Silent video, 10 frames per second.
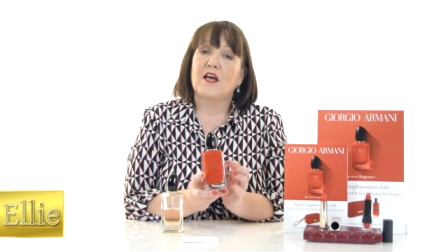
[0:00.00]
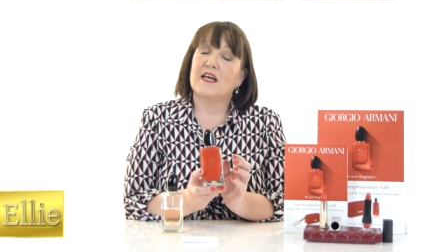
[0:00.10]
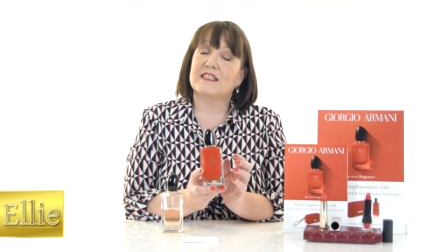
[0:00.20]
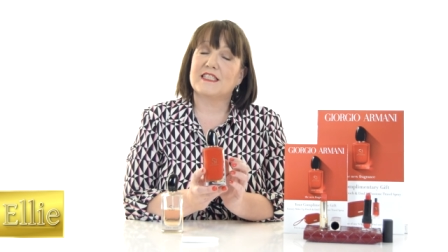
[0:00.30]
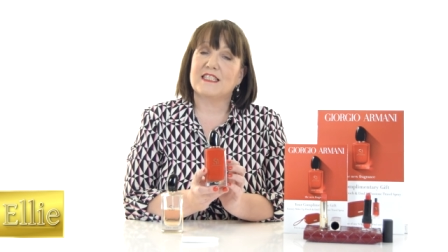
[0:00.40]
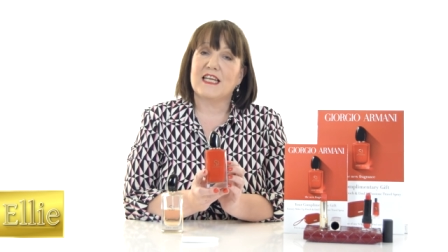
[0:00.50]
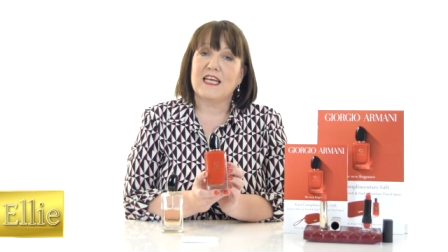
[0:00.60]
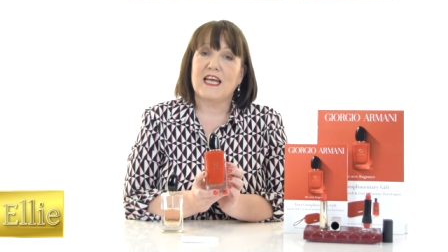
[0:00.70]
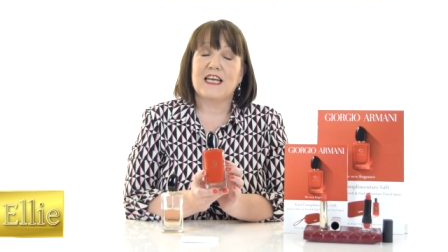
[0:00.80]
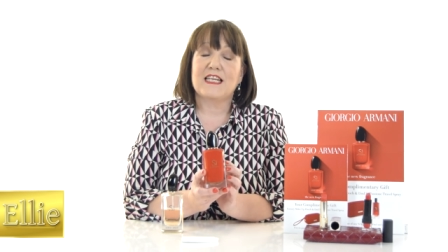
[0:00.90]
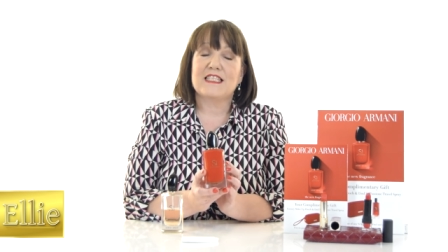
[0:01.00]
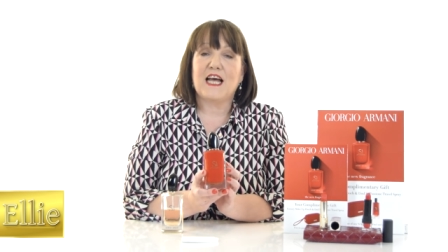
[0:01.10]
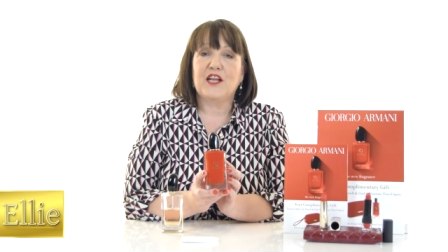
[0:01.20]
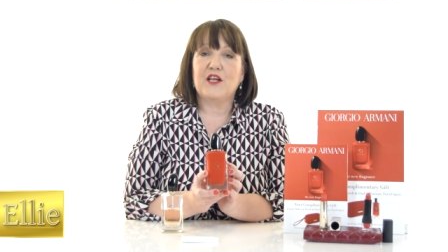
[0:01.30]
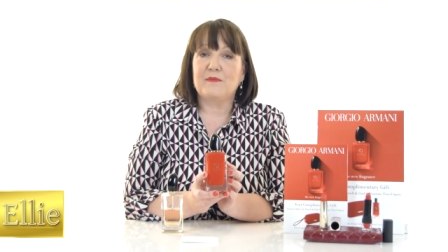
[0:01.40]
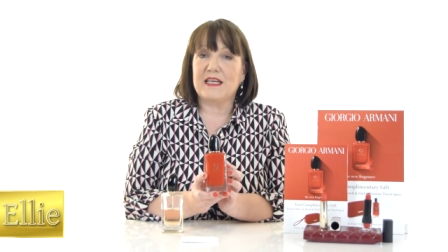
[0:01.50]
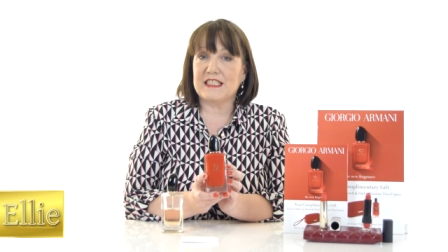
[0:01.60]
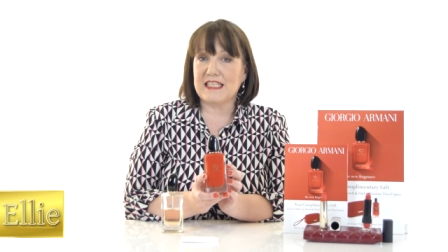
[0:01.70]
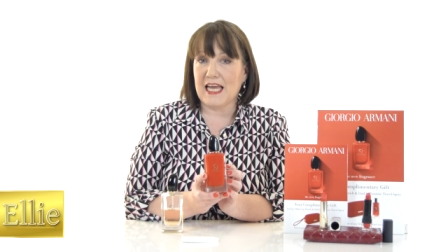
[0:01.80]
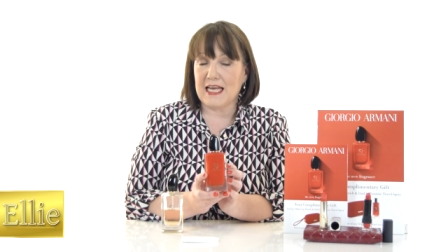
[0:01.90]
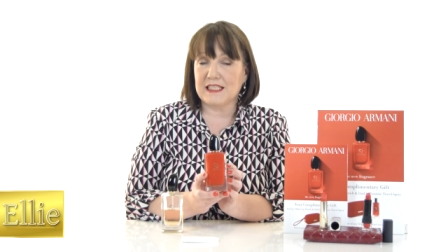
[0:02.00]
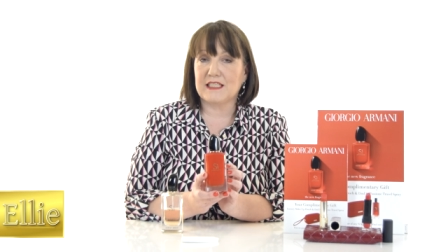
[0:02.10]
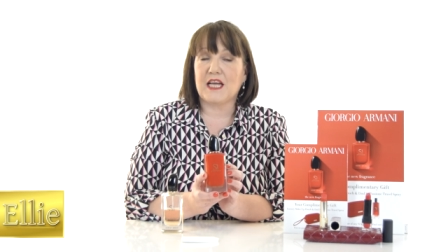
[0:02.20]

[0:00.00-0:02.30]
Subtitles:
And Si in Italian means yes,